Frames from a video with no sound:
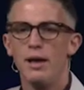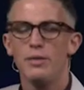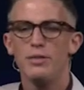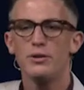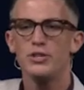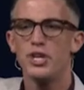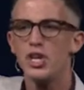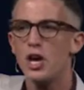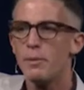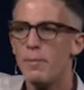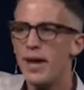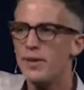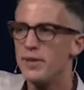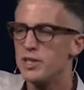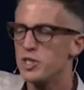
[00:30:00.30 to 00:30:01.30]
There's a young
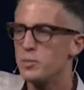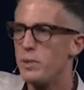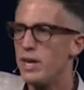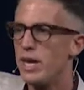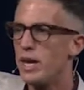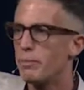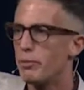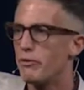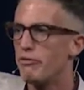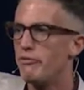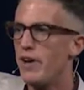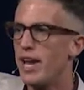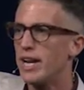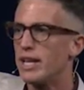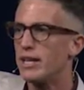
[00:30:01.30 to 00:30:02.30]
man that's speaking
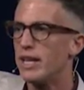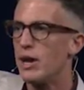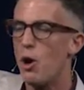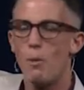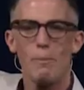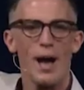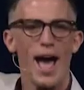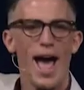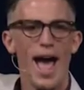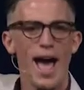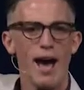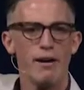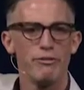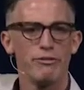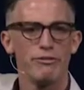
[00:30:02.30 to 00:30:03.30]
prophetically on
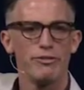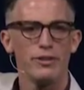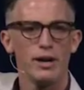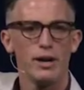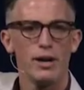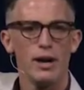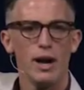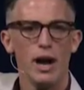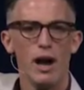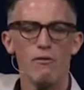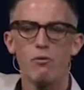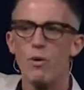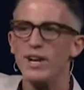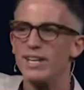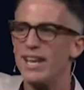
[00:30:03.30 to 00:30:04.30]
behalf
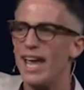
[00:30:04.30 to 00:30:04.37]
of what